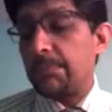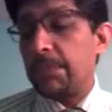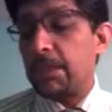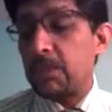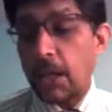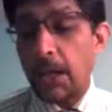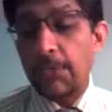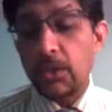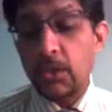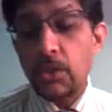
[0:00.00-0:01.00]

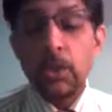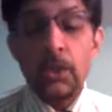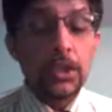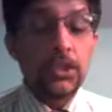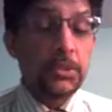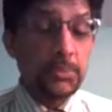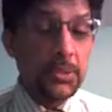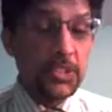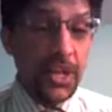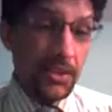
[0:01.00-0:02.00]
describing you this
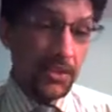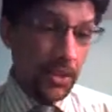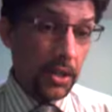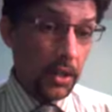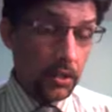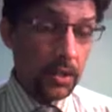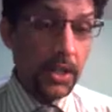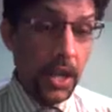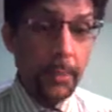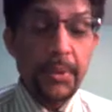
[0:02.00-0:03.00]
bizarre run out that
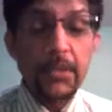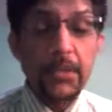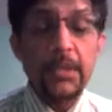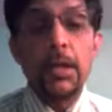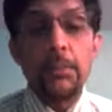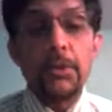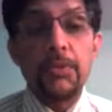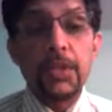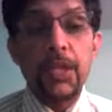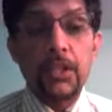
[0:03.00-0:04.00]
happened
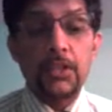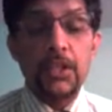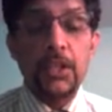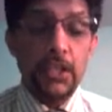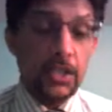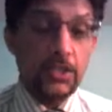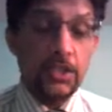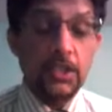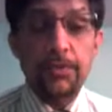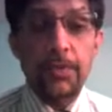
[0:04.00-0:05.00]
between Azhar Ali and Asad
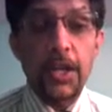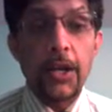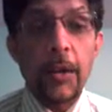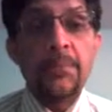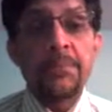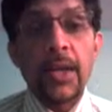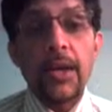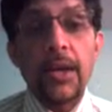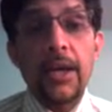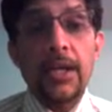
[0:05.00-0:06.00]
Shafiq.
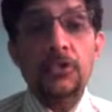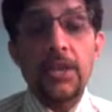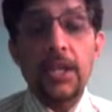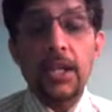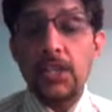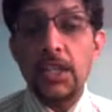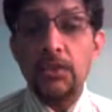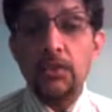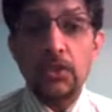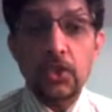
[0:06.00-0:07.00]
Actually, Azhar Ali
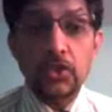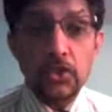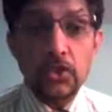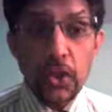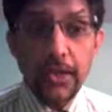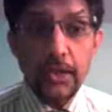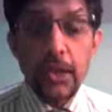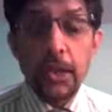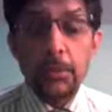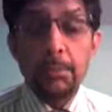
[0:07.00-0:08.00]
was on strike.
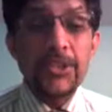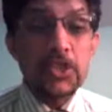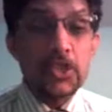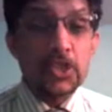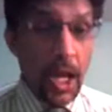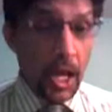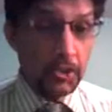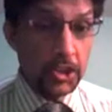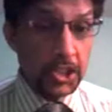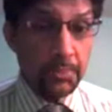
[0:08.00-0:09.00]
Mitchell Stark
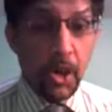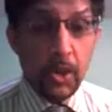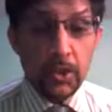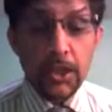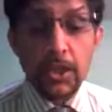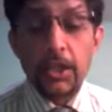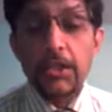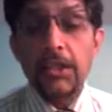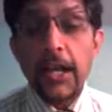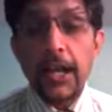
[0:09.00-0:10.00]
was the bowler.
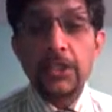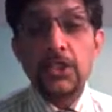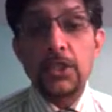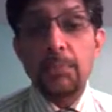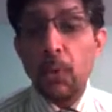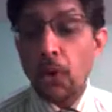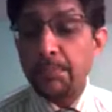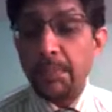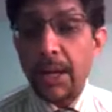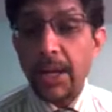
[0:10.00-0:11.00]
He edged the ball
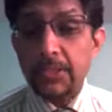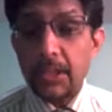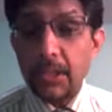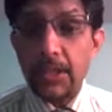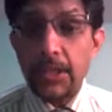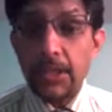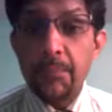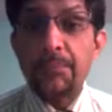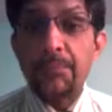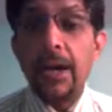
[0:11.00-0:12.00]
past the gully,
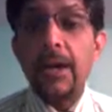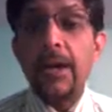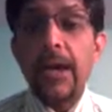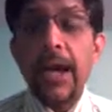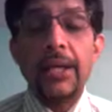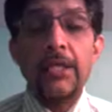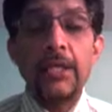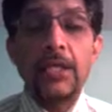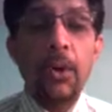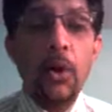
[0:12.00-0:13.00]
and the
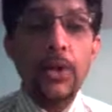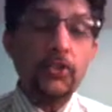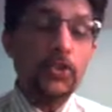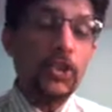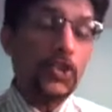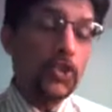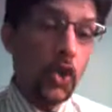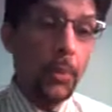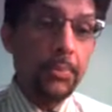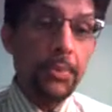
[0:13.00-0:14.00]
ball actually
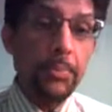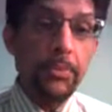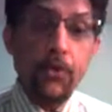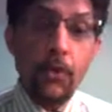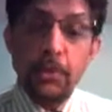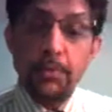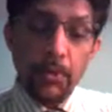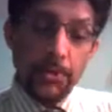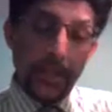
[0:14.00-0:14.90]
stopped before the boundary